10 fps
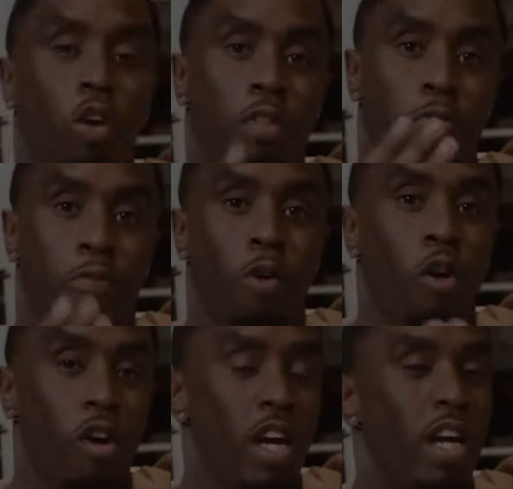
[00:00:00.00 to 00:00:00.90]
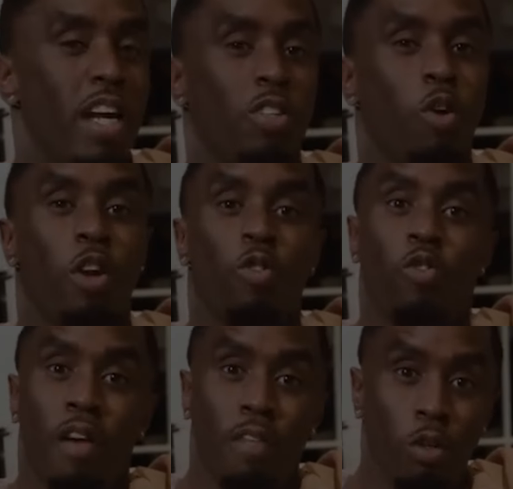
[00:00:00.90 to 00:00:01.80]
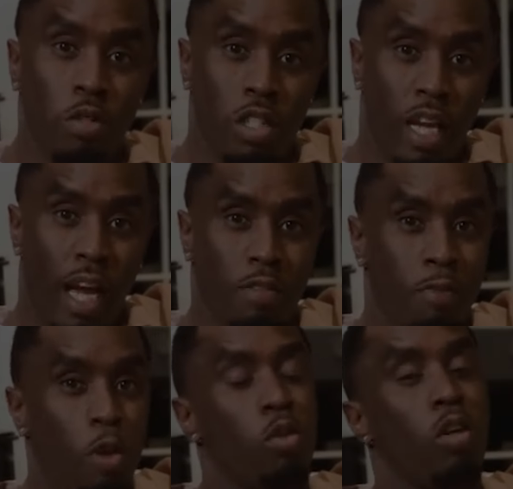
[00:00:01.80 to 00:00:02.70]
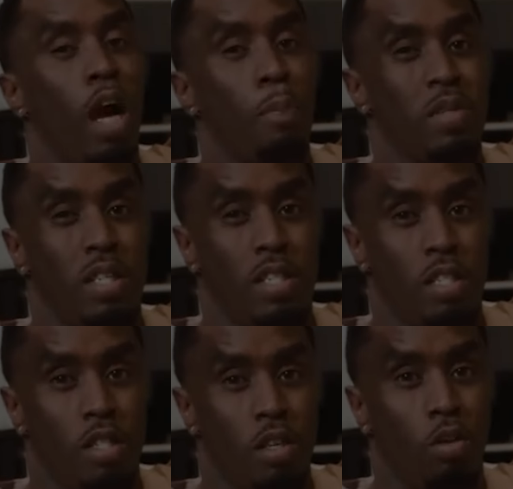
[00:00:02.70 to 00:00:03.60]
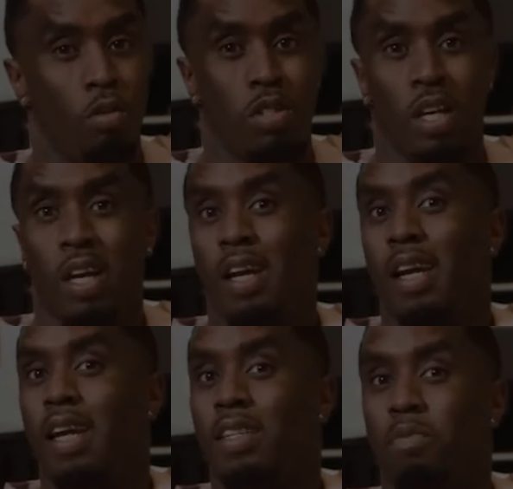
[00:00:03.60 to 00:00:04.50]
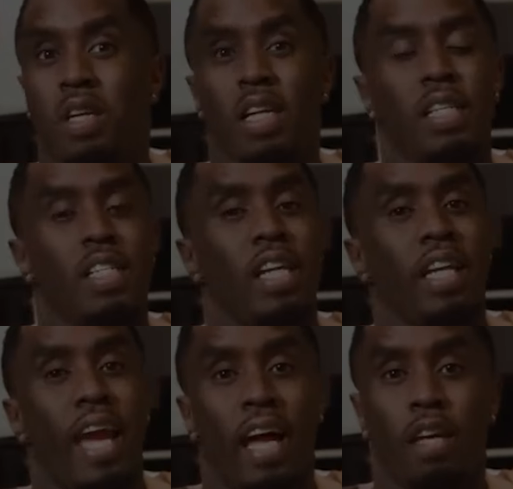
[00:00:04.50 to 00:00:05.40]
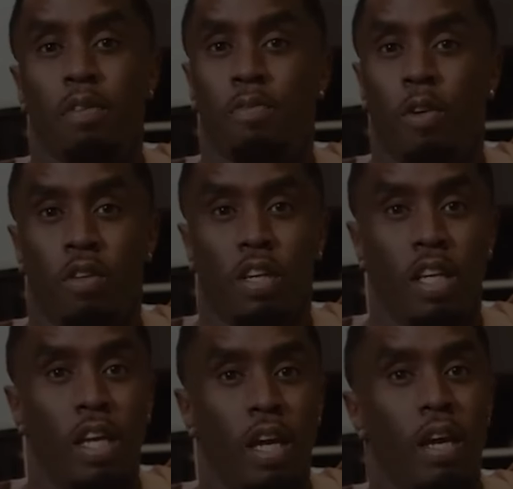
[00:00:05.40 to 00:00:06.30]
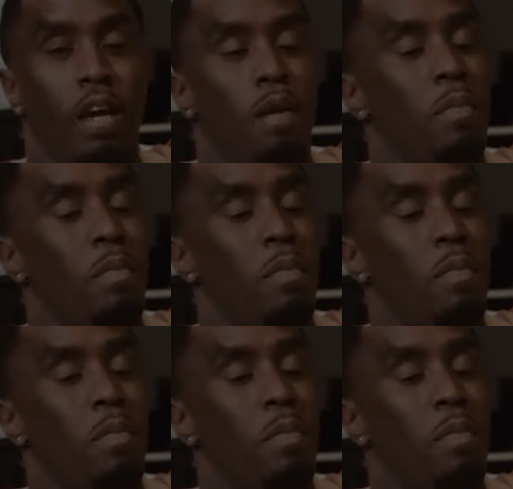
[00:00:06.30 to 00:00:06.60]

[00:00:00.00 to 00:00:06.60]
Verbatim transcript: Diddy's descent into disgrace. Diddy's tales are not over, Sean Combs is no stranger to controversy, but